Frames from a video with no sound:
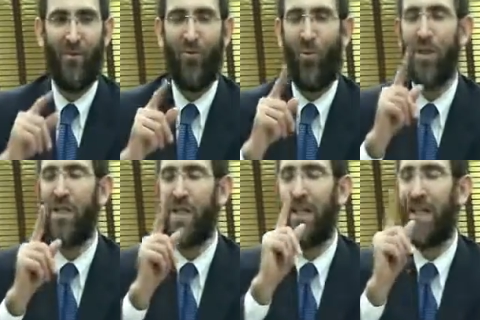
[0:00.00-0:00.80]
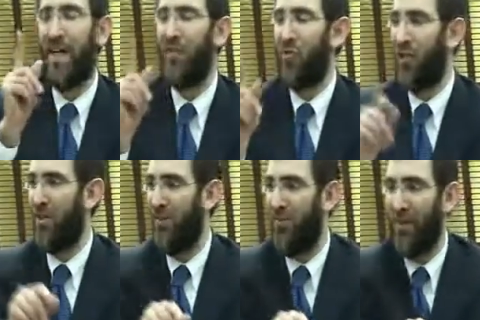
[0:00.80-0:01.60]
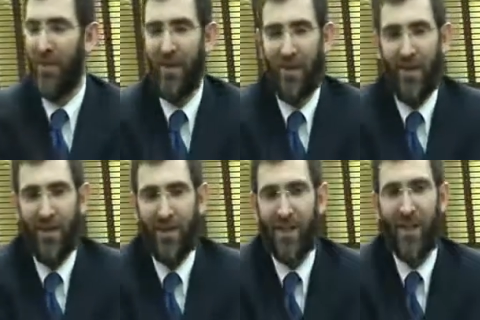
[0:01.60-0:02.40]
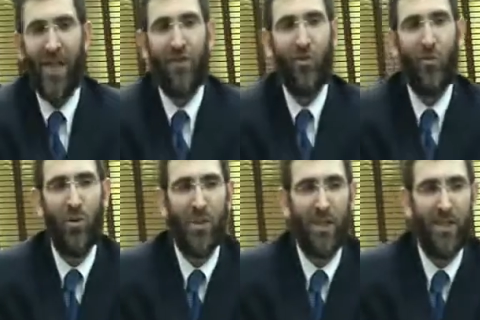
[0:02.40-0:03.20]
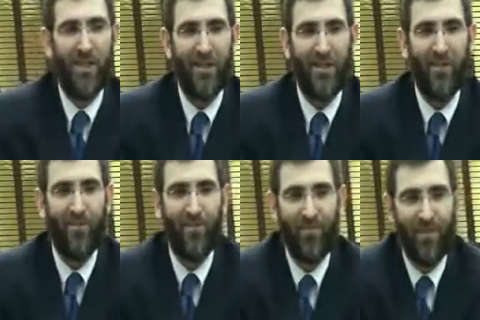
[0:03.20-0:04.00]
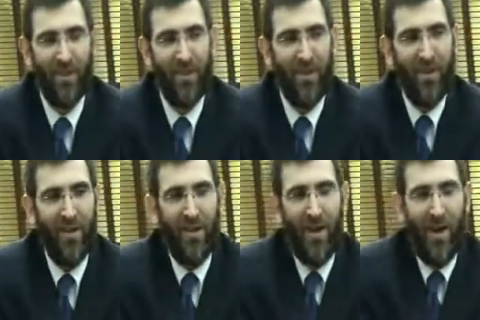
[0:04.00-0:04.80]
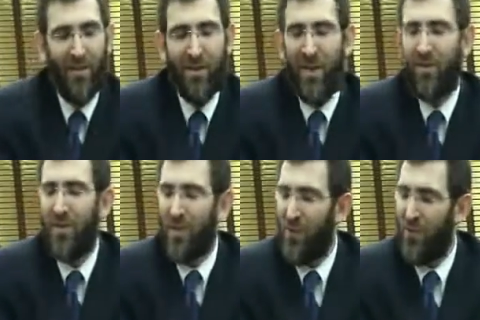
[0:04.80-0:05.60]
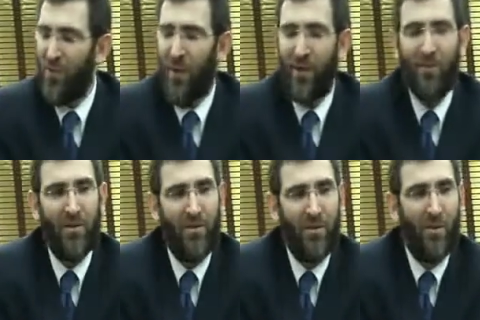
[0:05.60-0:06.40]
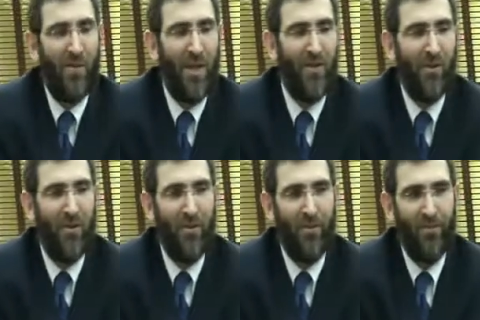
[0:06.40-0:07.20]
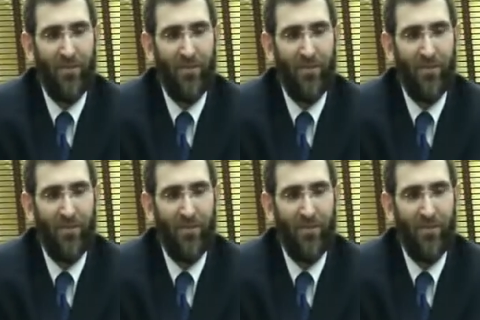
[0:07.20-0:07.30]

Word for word: What's the psychology? The psychology works like this. I'm going to tell you a secret about human nature.